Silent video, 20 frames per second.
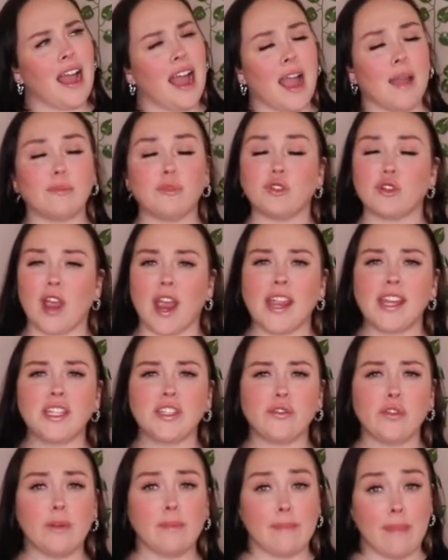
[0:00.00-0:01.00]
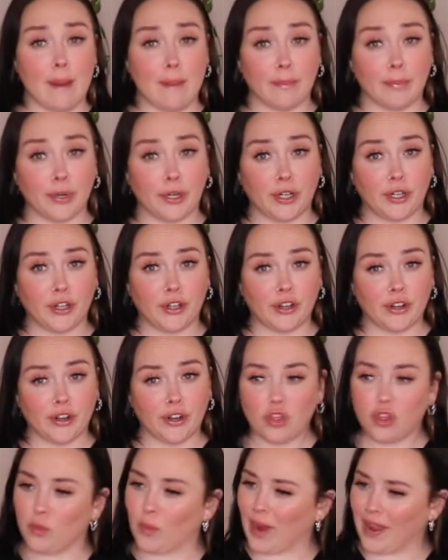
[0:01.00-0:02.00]
I'm trying to remember
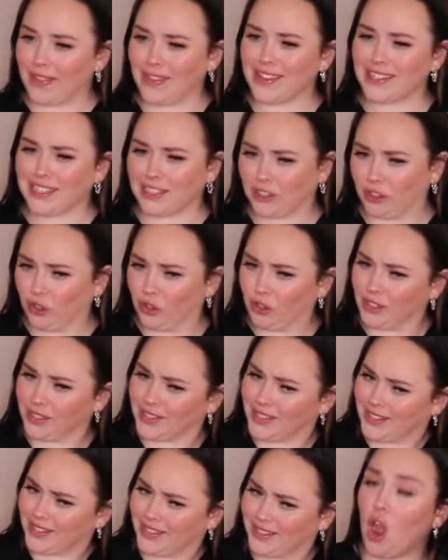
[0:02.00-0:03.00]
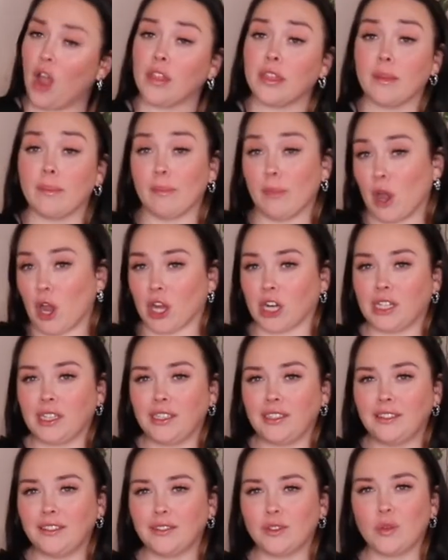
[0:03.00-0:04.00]
the way this looked on the
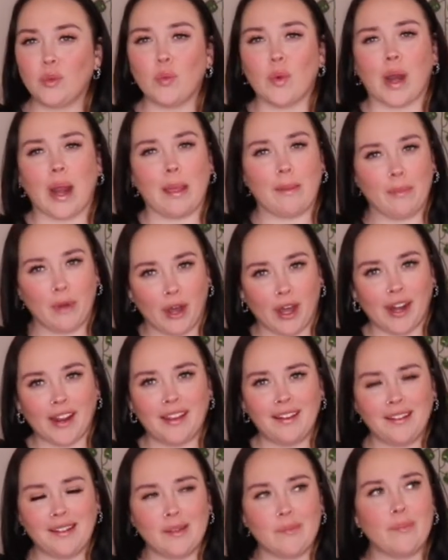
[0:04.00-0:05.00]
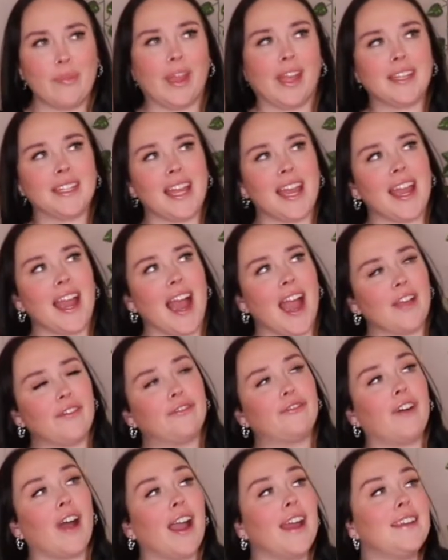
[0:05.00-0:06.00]
model when I bought it because I, I
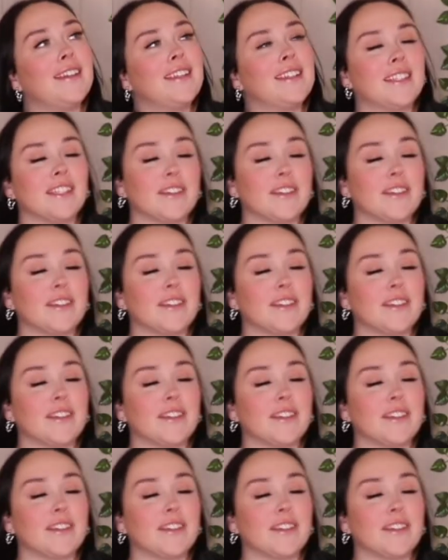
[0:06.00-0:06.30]
find it